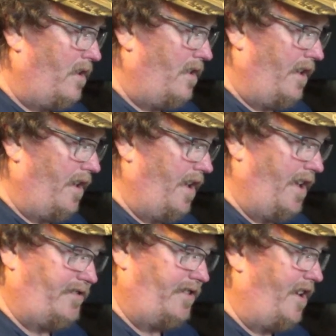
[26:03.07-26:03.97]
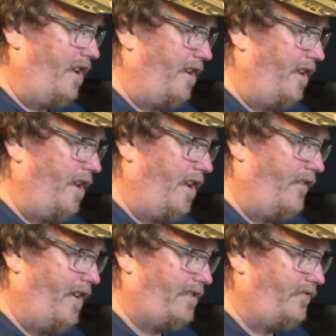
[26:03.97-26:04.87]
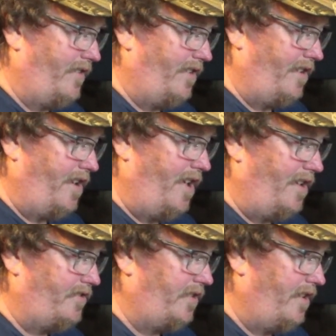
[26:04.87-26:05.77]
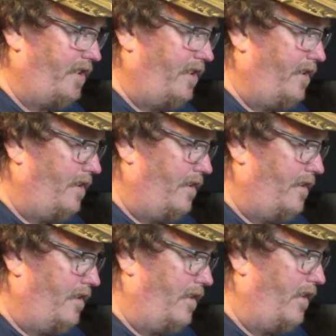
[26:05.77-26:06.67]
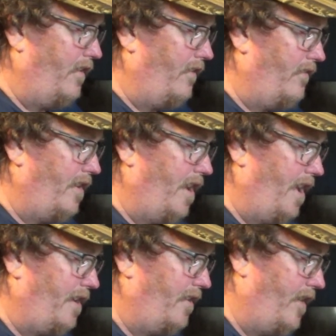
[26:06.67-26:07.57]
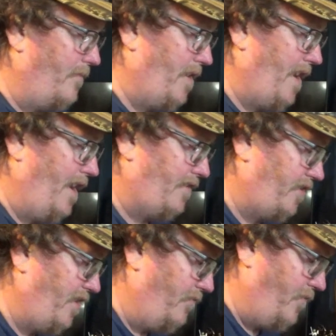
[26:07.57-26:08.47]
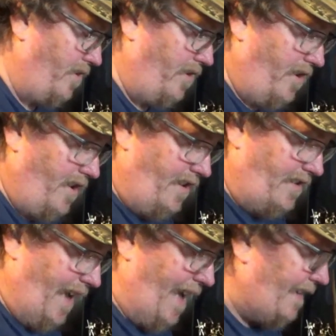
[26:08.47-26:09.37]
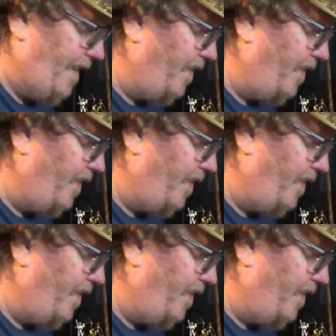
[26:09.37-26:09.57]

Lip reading: It's not now. That's really nice. Alright, but now I still want to tighten that